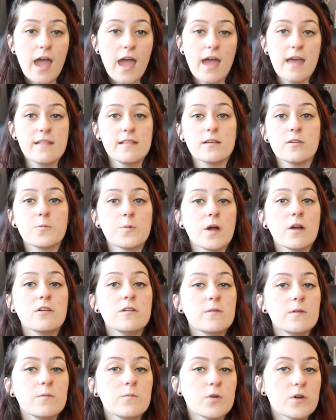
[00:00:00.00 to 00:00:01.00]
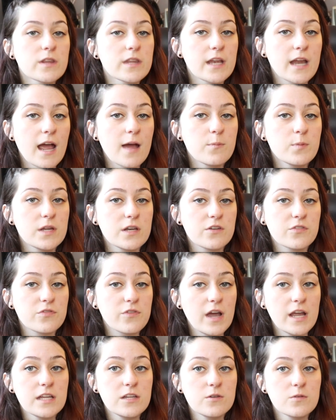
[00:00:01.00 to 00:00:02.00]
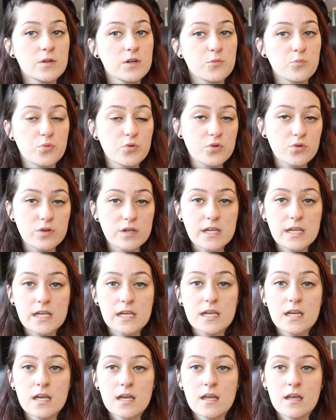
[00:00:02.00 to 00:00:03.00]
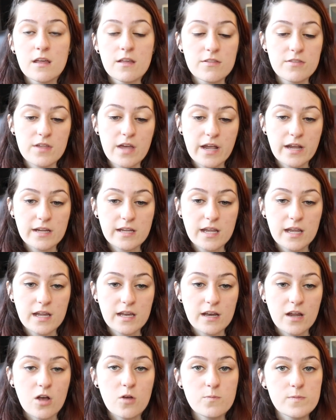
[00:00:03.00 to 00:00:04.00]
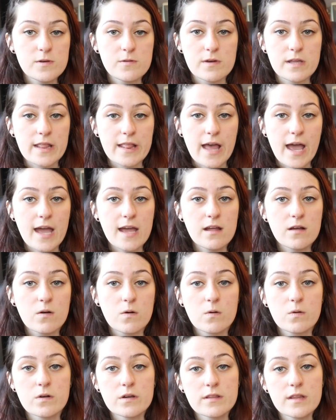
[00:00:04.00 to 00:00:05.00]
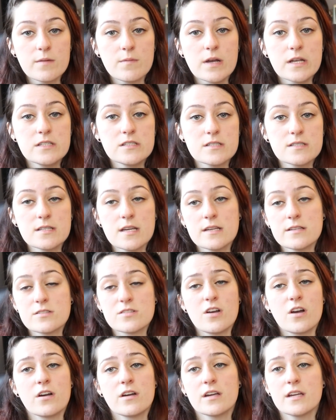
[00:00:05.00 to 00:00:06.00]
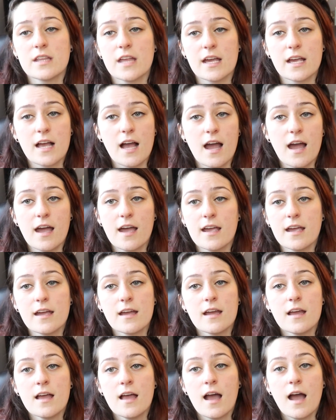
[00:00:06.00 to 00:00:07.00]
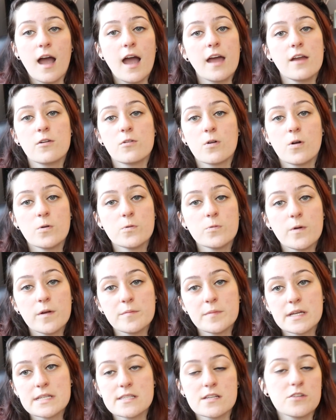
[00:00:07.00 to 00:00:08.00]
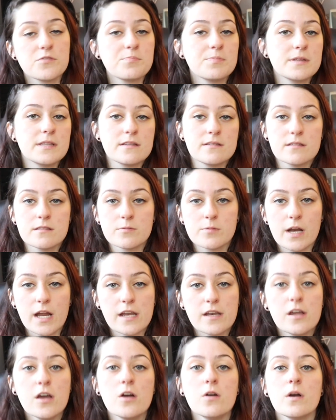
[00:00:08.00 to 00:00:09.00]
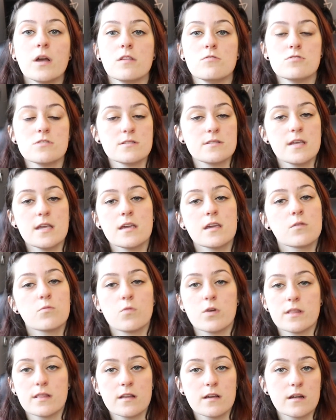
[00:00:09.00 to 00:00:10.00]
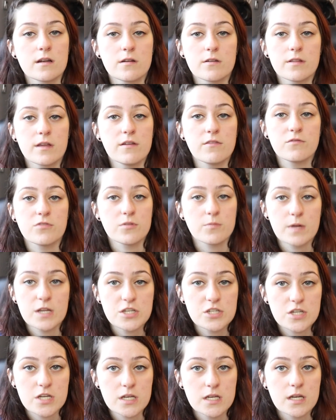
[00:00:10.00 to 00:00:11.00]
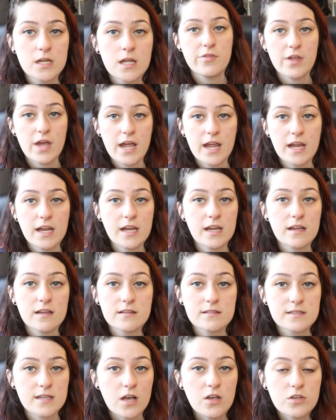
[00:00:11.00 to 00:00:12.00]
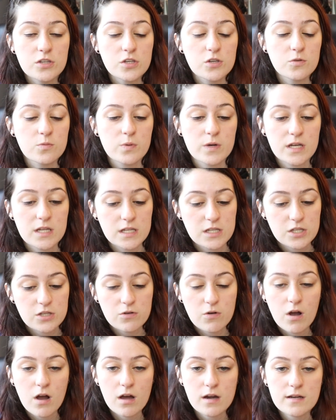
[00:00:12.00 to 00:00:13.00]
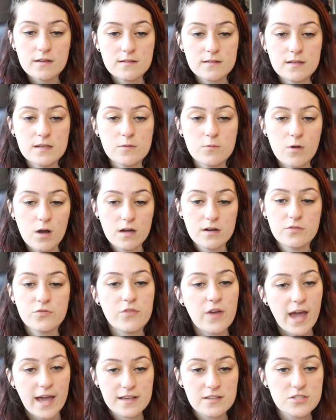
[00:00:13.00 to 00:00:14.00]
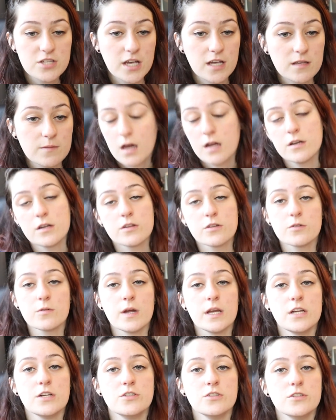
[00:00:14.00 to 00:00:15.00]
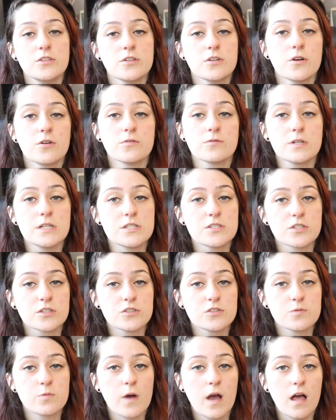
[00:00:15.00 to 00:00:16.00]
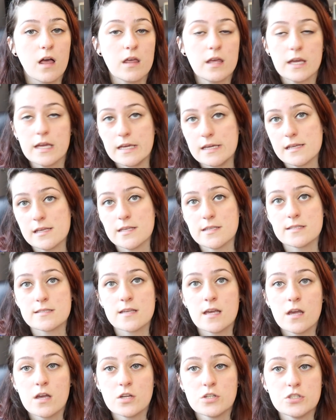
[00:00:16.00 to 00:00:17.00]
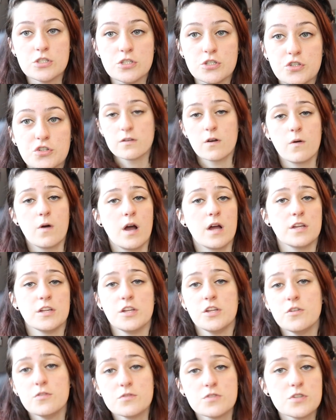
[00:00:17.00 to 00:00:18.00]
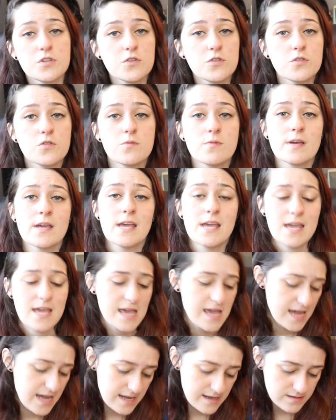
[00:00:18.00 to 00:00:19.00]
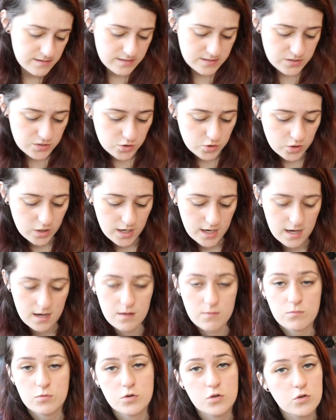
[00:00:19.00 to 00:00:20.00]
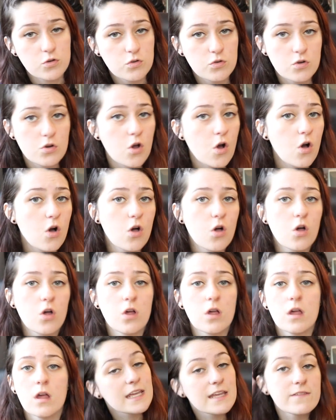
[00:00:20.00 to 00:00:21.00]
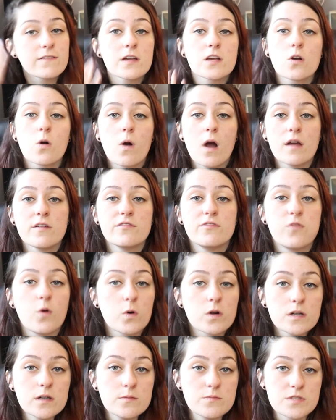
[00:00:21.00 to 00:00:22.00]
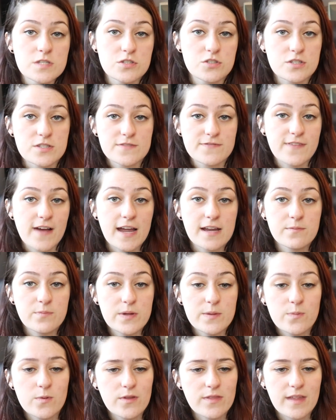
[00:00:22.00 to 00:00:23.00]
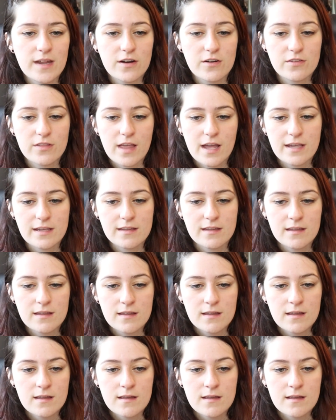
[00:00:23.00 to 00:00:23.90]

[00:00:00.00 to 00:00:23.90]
And they'll probably be more than happy to find you an employee that can help you with that. Or they might just say, sorry, like, I don't own one myself, but this is what I know, and just take in what the information they tell you, but you honestly want to fact check. Another way to do your own research well is to go on YouTube, Instagram, Google, even go on forums and just find people that are like